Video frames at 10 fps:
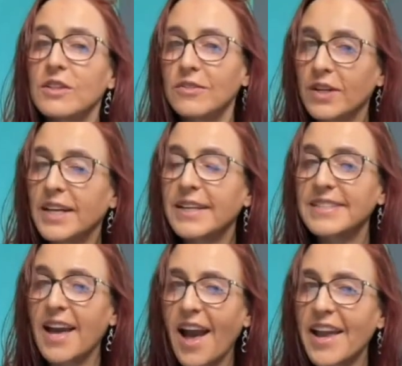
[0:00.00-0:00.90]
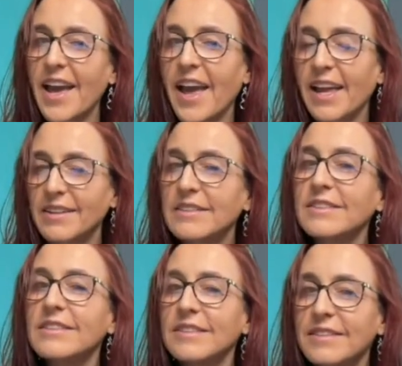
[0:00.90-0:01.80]
Right? That's a hi-hat.
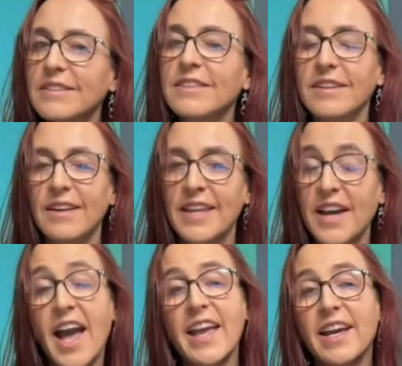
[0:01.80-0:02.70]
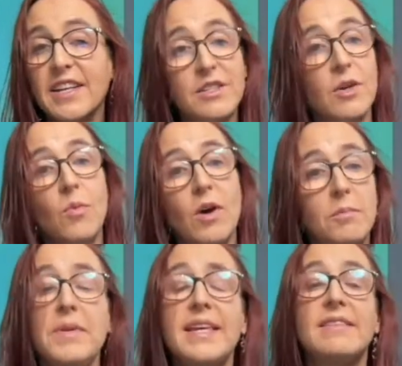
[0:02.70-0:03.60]
And the hi-hat is on
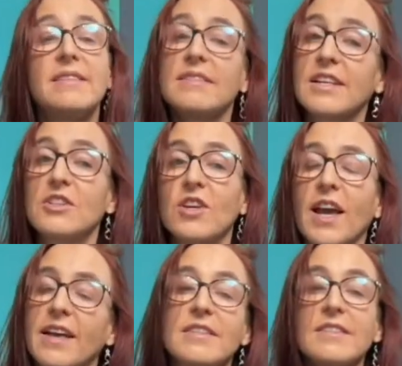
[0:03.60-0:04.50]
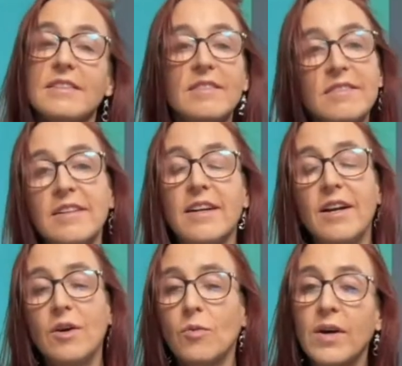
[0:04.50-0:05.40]
what beats in jazz?
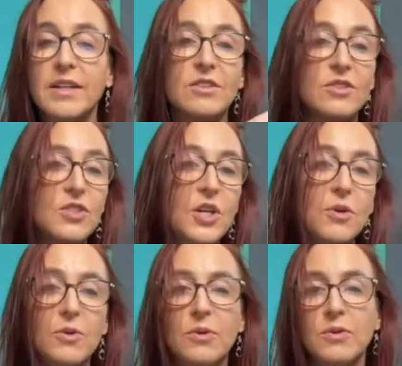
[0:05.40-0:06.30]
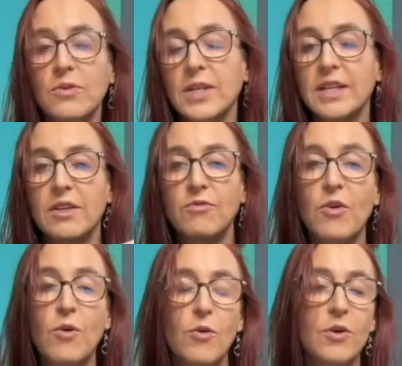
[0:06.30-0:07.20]
One, two.
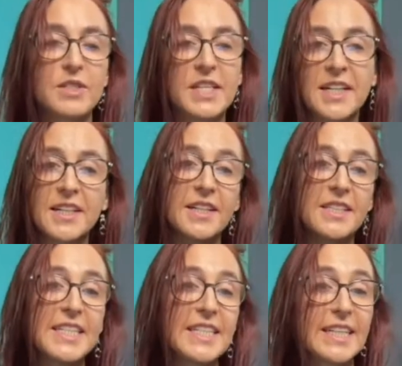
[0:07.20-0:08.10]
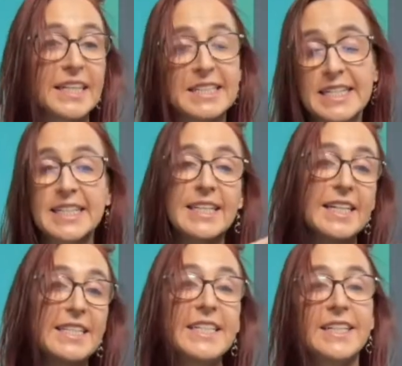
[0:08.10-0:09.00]
Four, ding-a-la, ding-a-la,
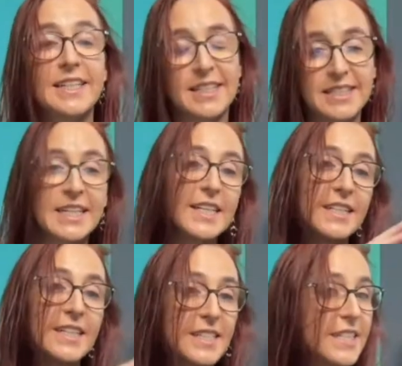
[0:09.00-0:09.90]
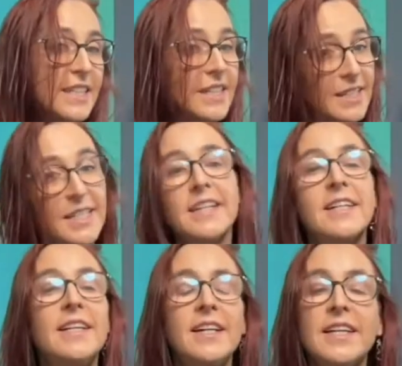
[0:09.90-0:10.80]
ding-a-la, ding-a-la, ding-a-la, ding-a-la, ding-a-la,
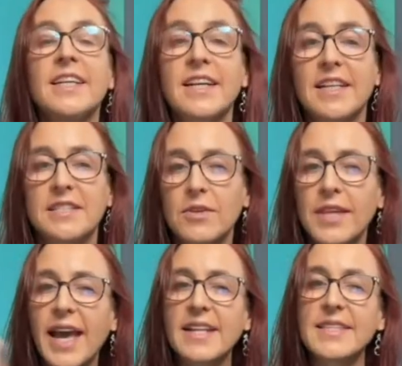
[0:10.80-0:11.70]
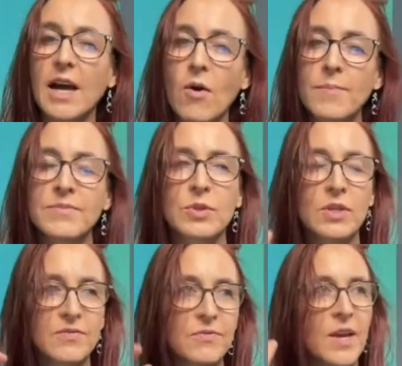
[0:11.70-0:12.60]
ding-a-la. So that's how I'm sort
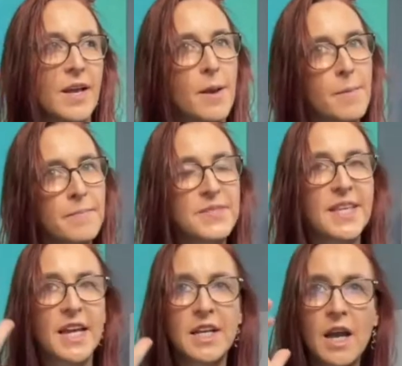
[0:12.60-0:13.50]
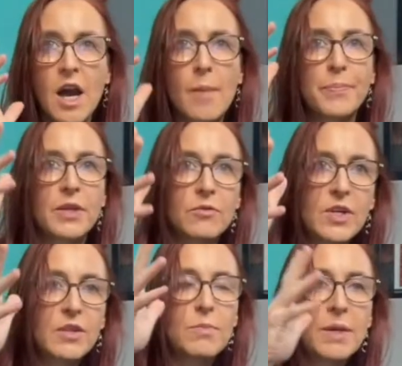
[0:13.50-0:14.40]
of setting up the
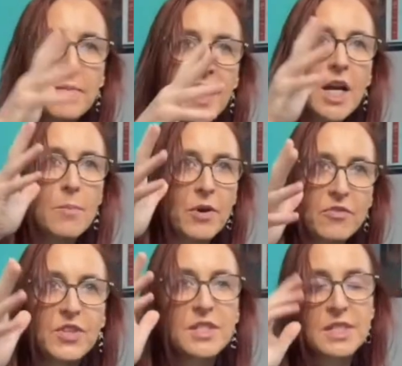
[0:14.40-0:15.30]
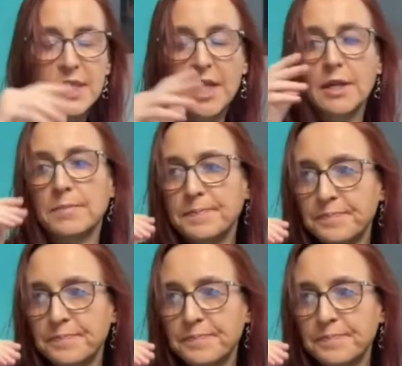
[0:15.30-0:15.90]
rhythmic makeup of this thing.